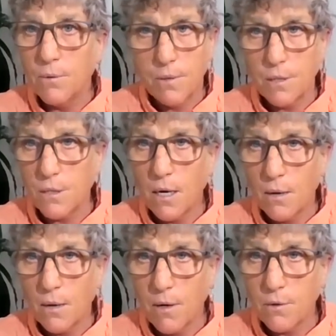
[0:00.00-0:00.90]
That's all
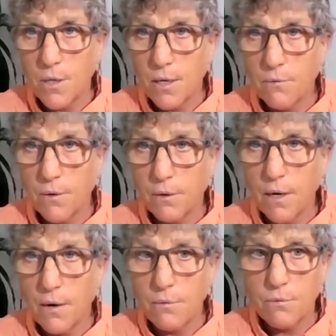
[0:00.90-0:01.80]
I want to try to
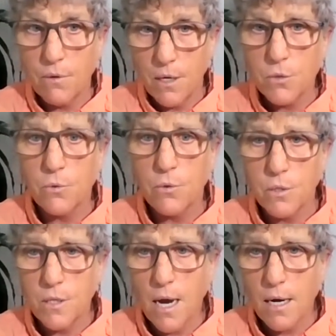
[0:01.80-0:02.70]
figure out, right? So
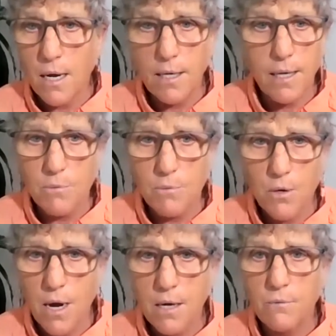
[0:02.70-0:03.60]
it's not like I'm
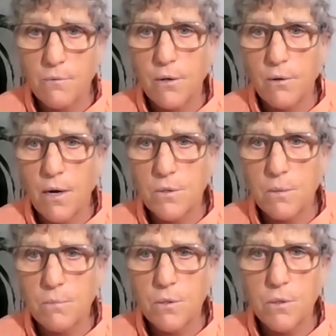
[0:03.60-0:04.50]
trying to figure out
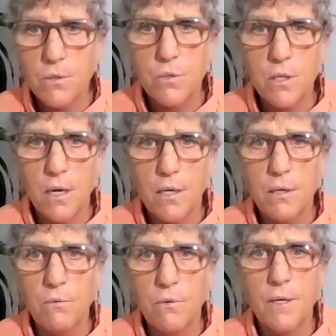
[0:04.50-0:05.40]
something too
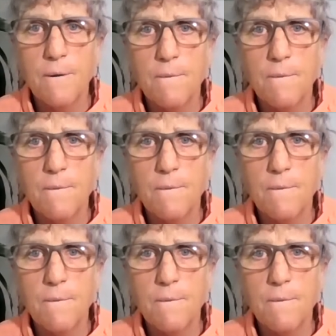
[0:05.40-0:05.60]
scientific.